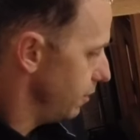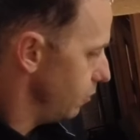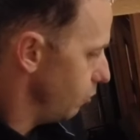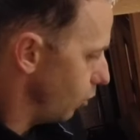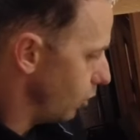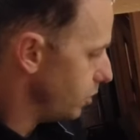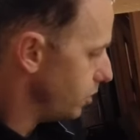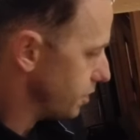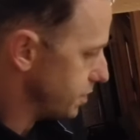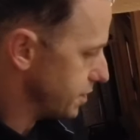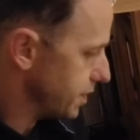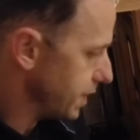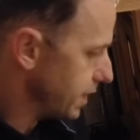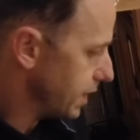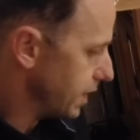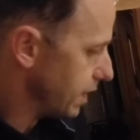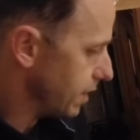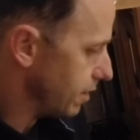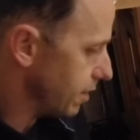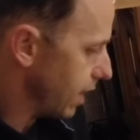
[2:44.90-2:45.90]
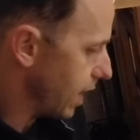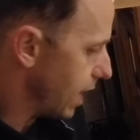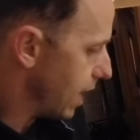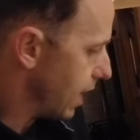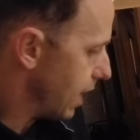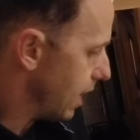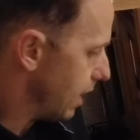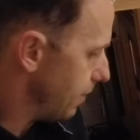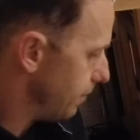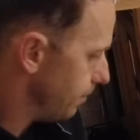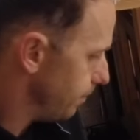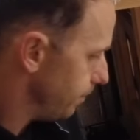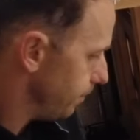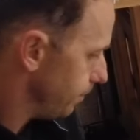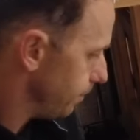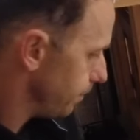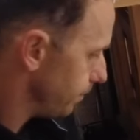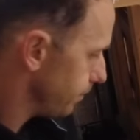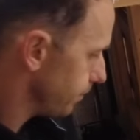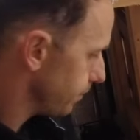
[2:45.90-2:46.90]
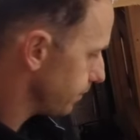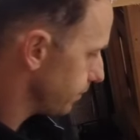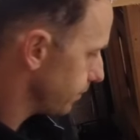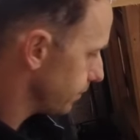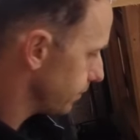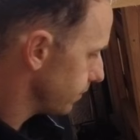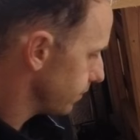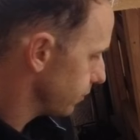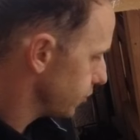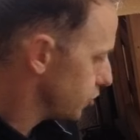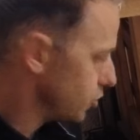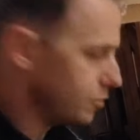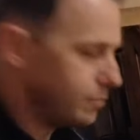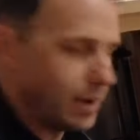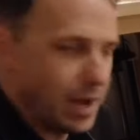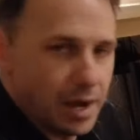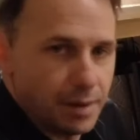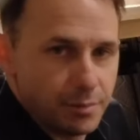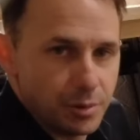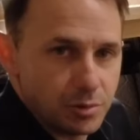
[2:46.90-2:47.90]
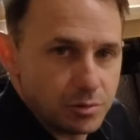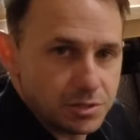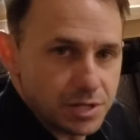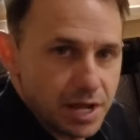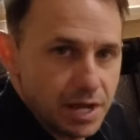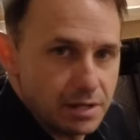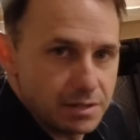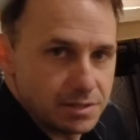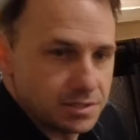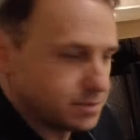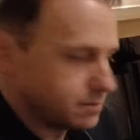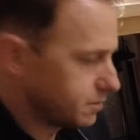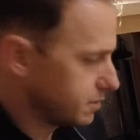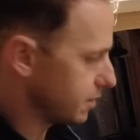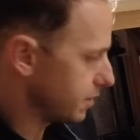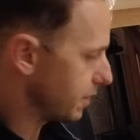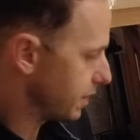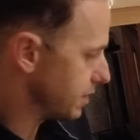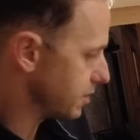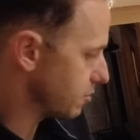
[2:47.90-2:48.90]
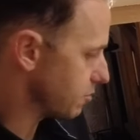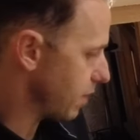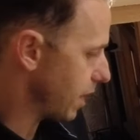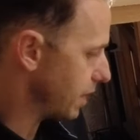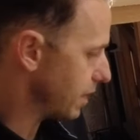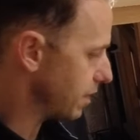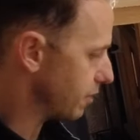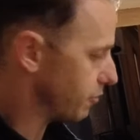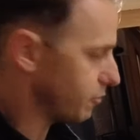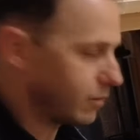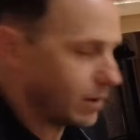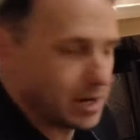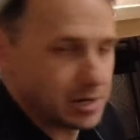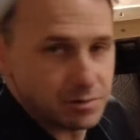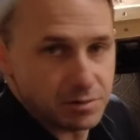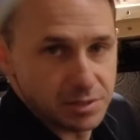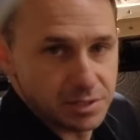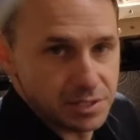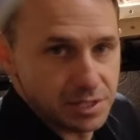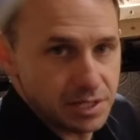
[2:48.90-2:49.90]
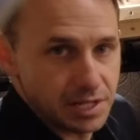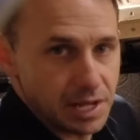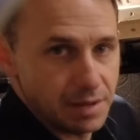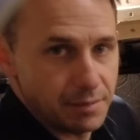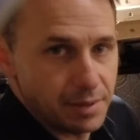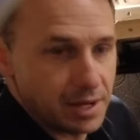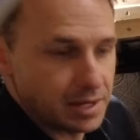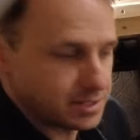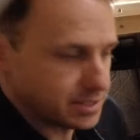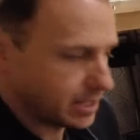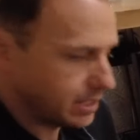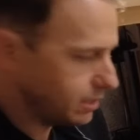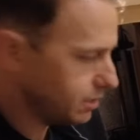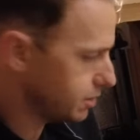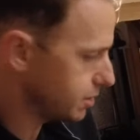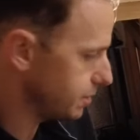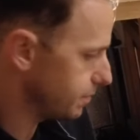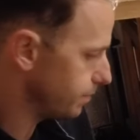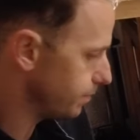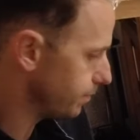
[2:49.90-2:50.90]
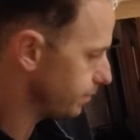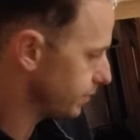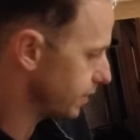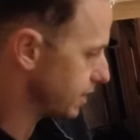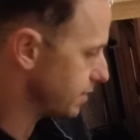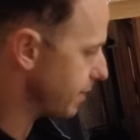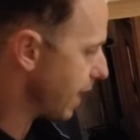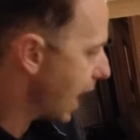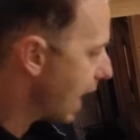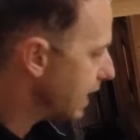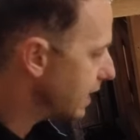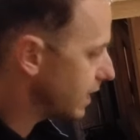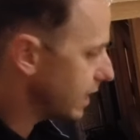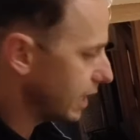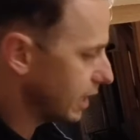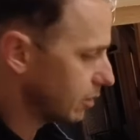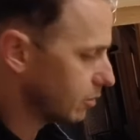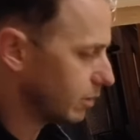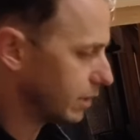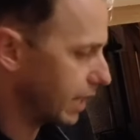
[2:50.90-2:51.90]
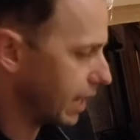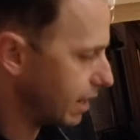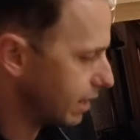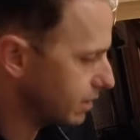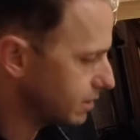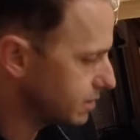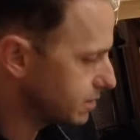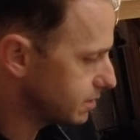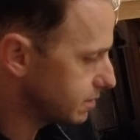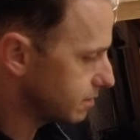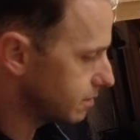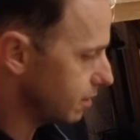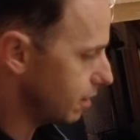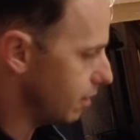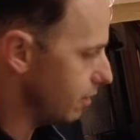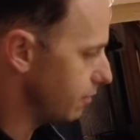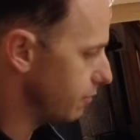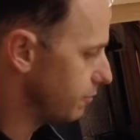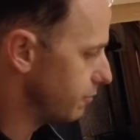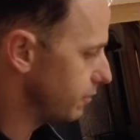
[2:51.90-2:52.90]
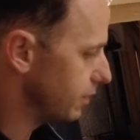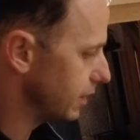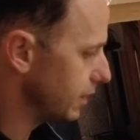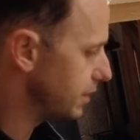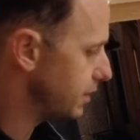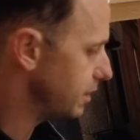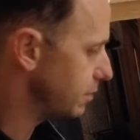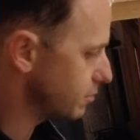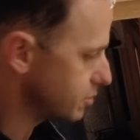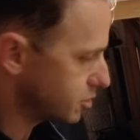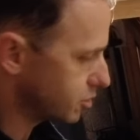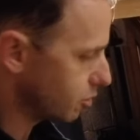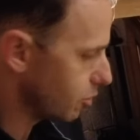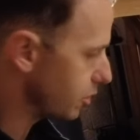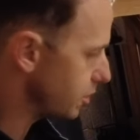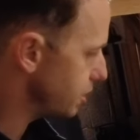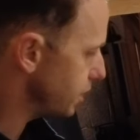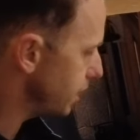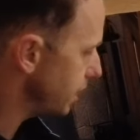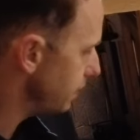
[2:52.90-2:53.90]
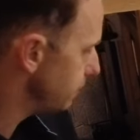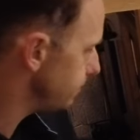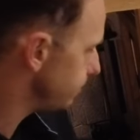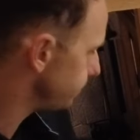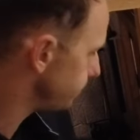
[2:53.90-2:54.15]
What you see here are two power scouts. So these are rated at 310 amp hours each. That's about eight kilowatt hours of lithium storage here.